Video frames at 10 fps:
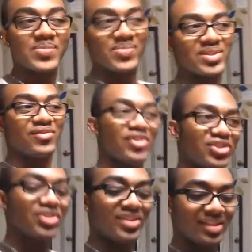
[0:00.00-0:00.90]

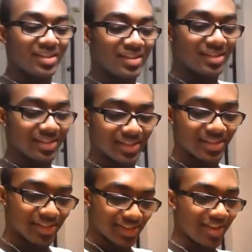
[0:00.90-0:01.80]
sufficiently
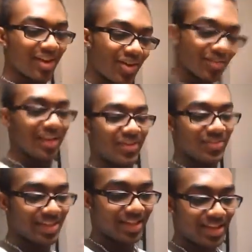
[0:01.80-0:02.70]
okay
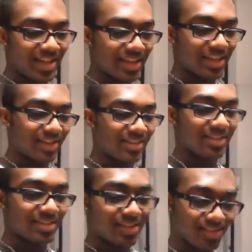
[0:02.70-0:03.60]
with it. Like,
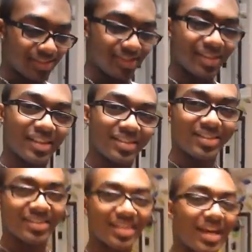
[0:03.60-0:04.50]
it's
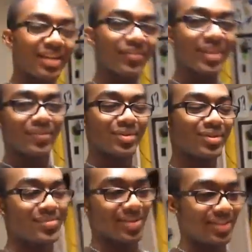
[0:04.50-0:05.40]
kind of
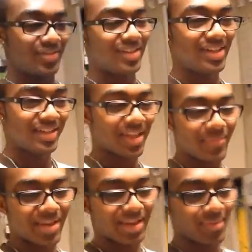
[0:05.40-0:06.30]
difficult, but it's really not
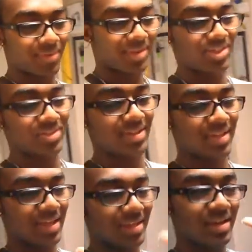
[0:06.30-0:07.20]
that bad. I'm really just trying to
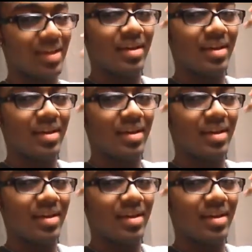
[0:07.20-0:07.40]
like